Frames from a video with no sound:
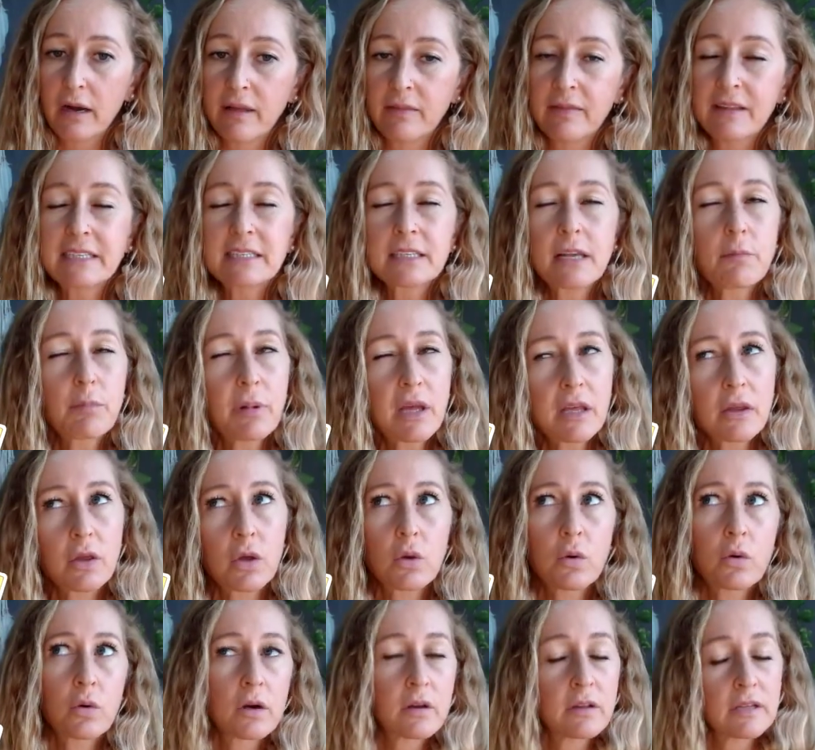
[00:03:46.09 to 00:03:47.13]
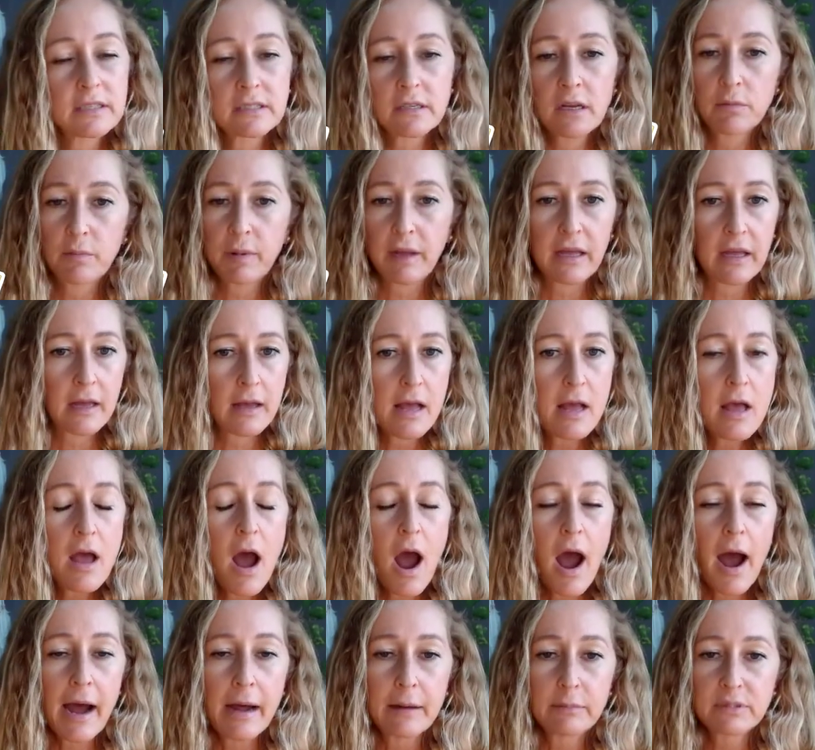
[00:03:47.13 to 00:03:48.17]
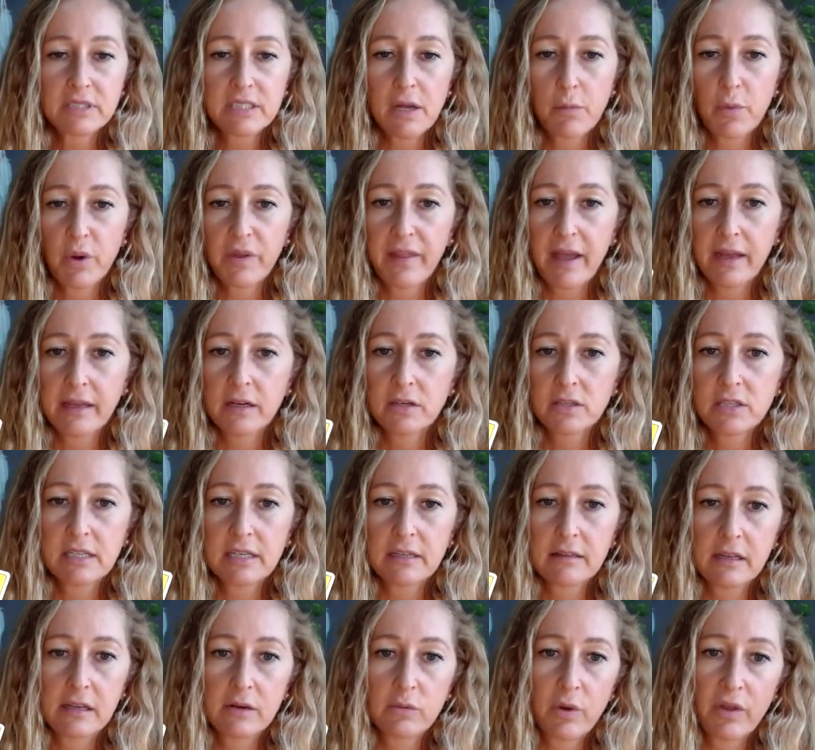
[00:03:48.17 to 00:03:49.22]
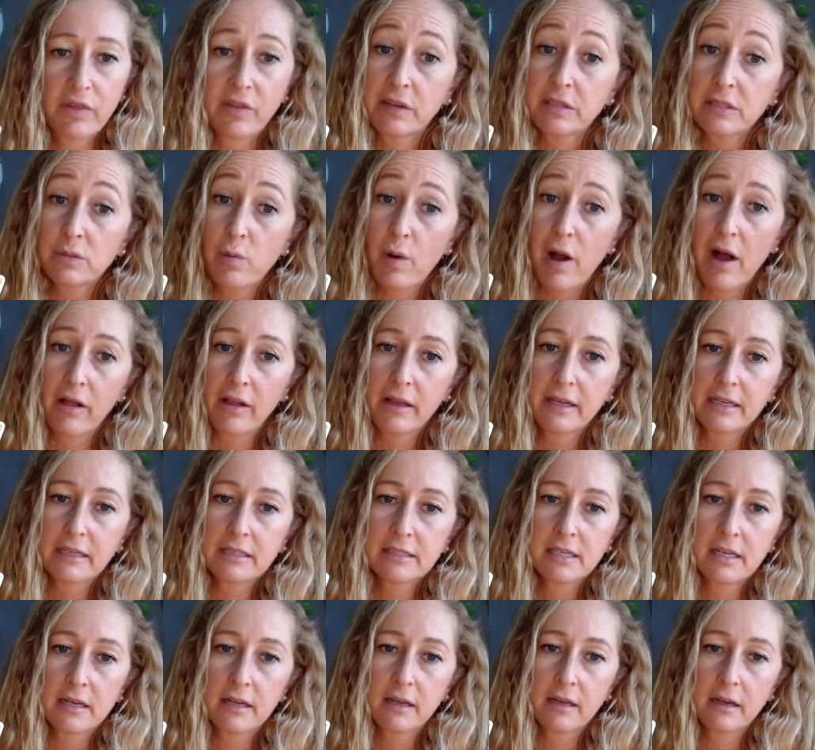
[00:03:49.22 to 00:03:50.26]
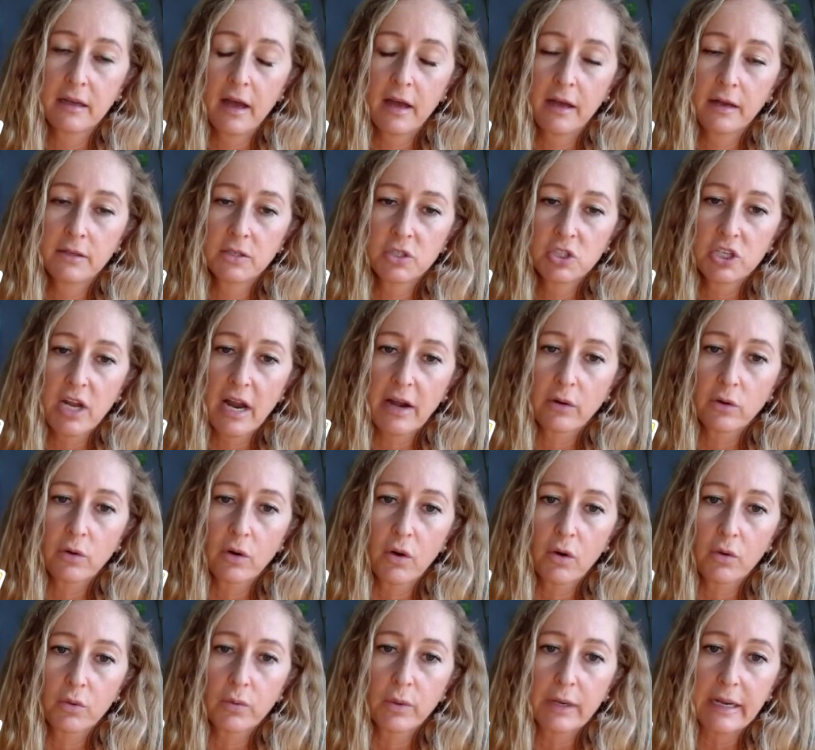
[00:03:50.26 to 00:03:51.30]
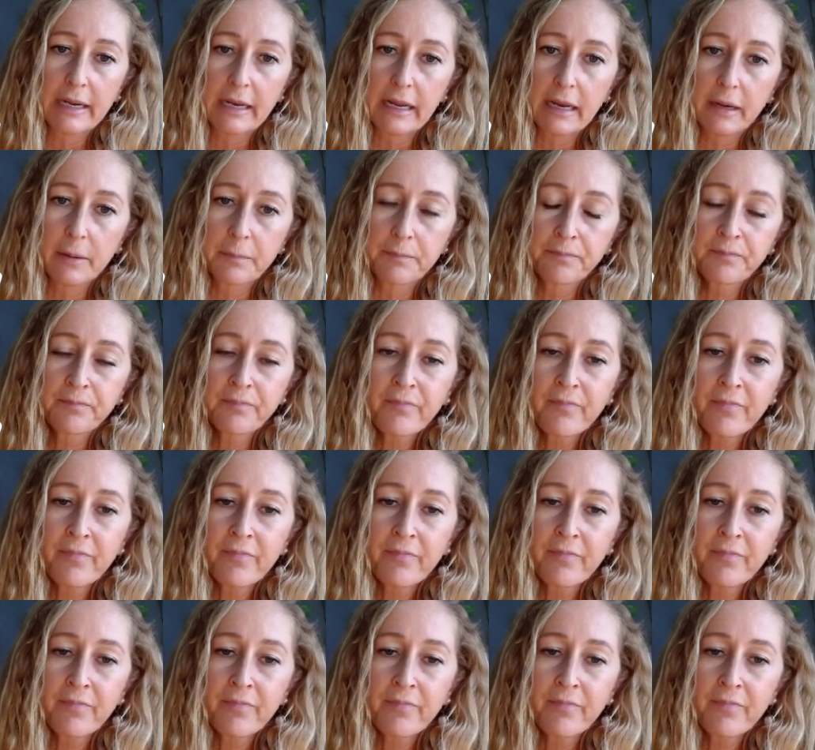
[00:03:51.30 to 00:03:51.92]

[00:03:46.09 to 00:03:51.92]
And this can be you, or this could be someone that you're dealing with as well. It is a general reading.